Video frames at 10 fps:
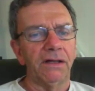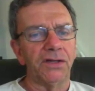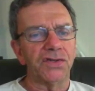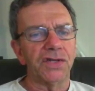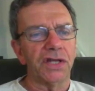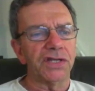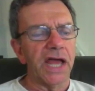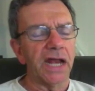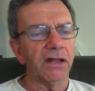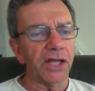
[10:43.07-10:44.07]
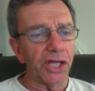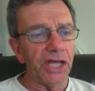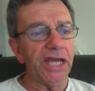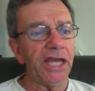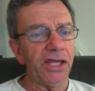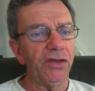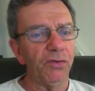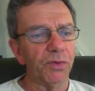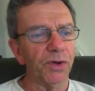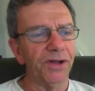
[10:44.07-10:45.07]
It's kind of like geeky
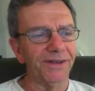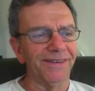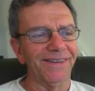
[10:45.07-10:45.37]
humor,